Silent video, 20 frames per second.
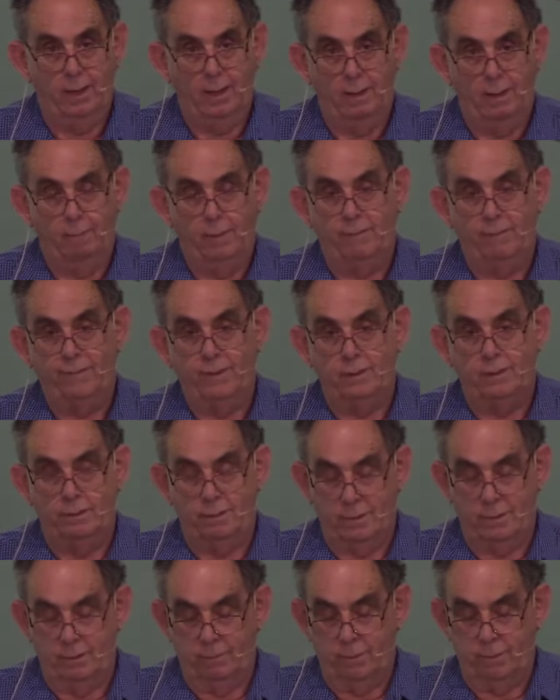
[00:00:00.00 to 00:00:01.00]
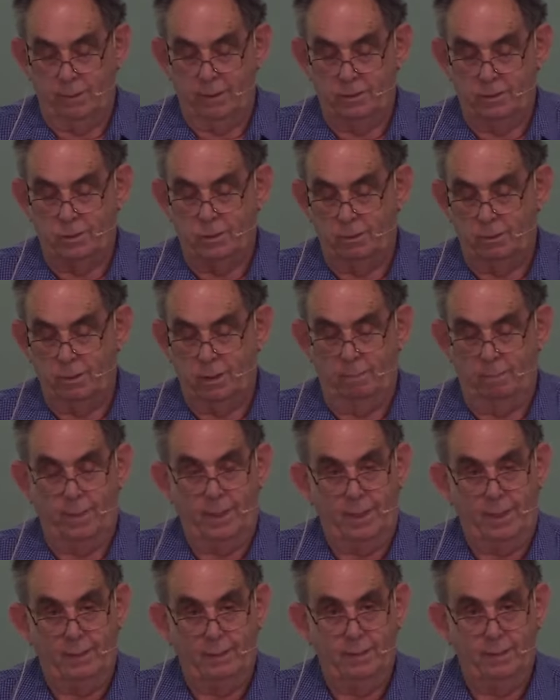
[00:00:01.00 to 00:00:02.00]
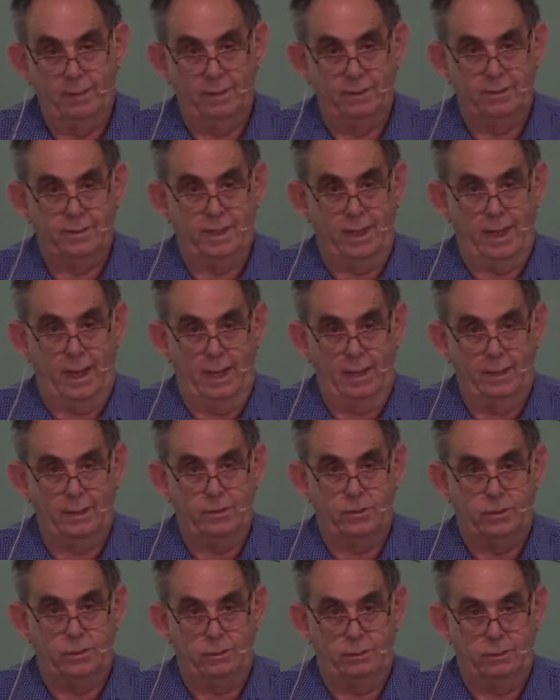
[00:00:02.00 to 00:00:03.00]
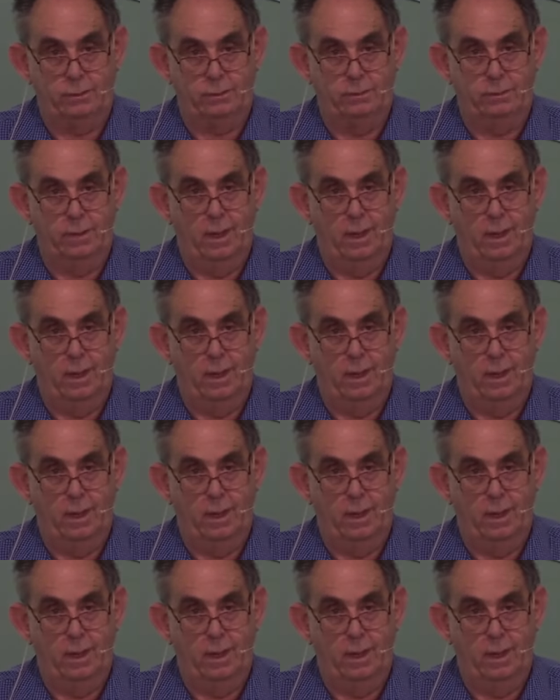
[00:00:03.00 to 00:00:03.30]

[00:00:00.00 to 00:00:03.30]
But if you look at what he's talking about, it's the attitude